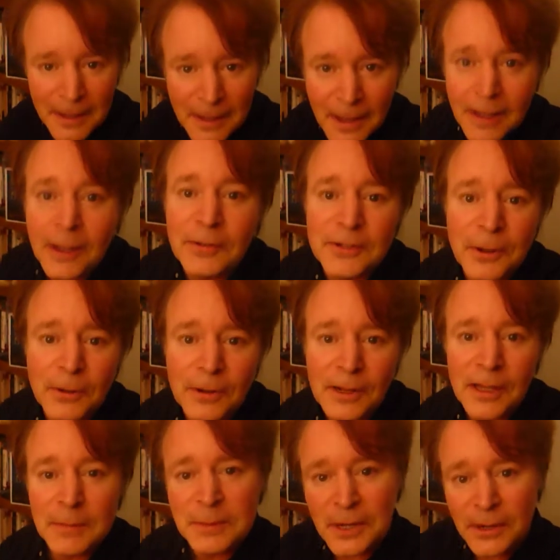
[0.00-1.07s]
a solar
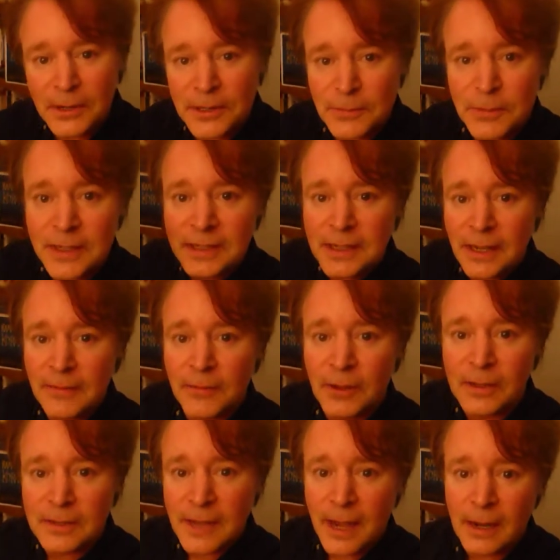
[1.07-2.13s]
eclipse occurs when the sun
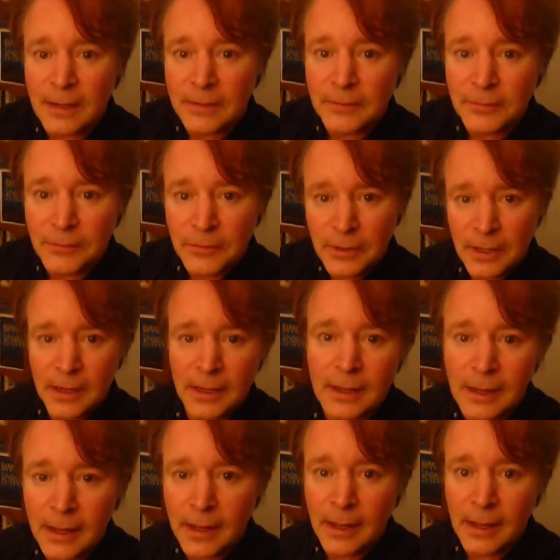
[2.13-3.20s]
falls out of
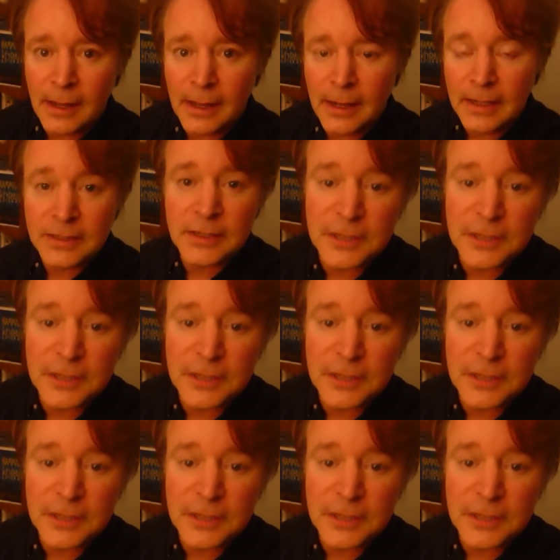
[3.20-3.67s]
its